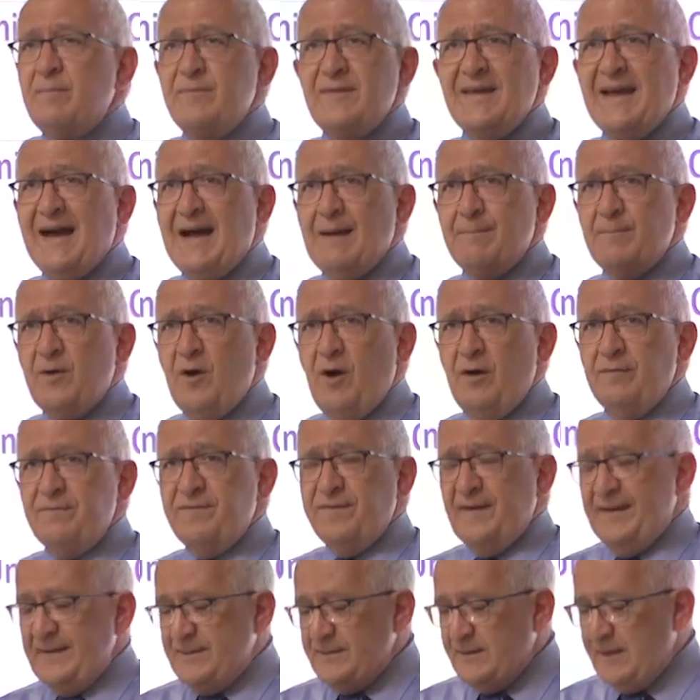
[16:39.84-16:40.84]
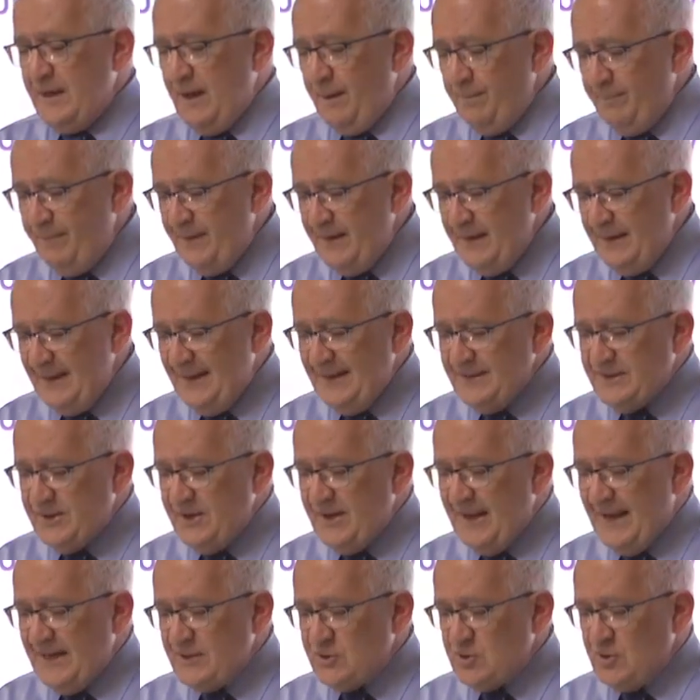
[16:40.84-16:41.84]
The armed conflict can be
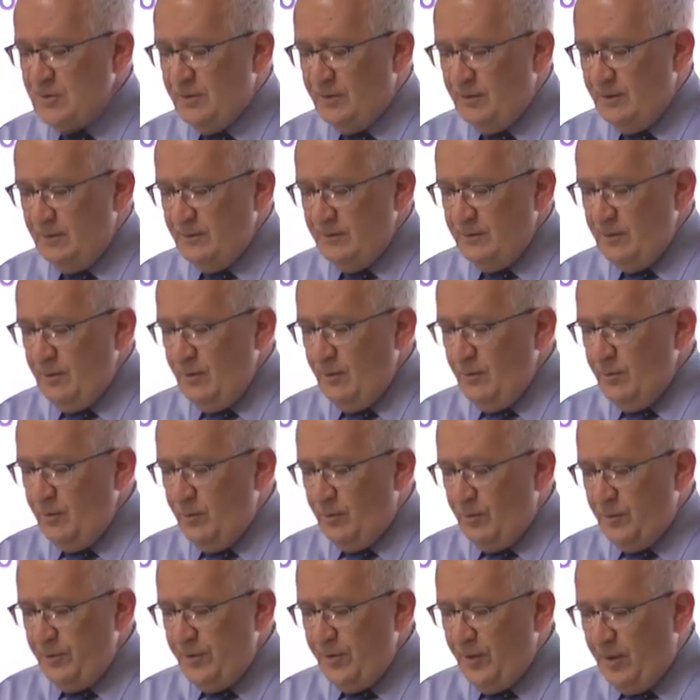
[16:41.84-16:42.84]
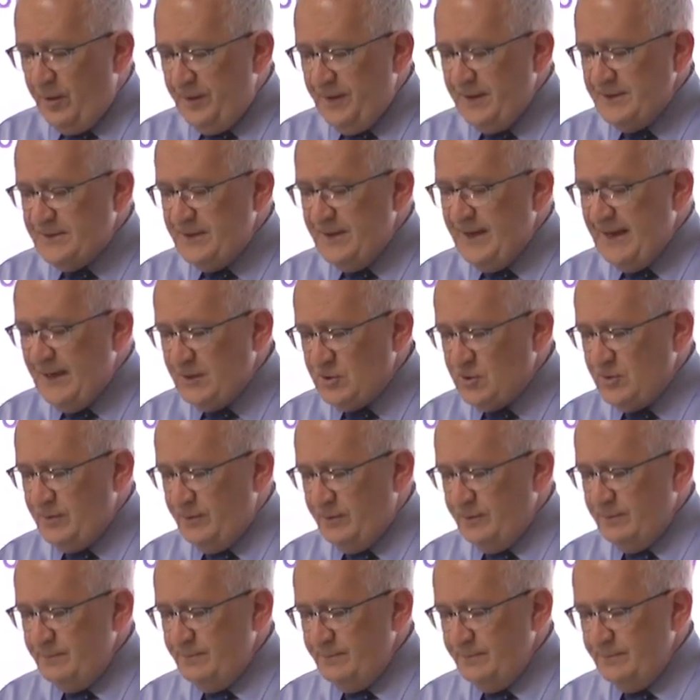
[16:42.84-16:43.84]
international or
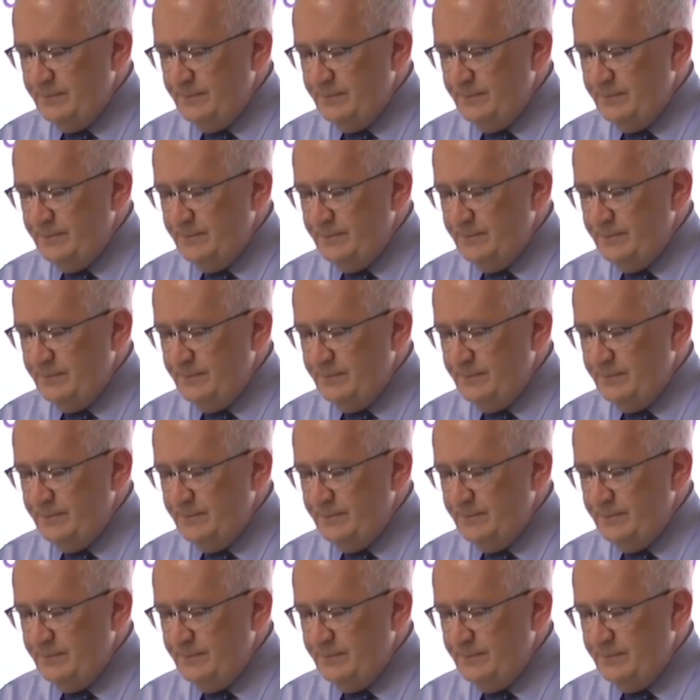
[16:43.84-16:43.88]
non-international.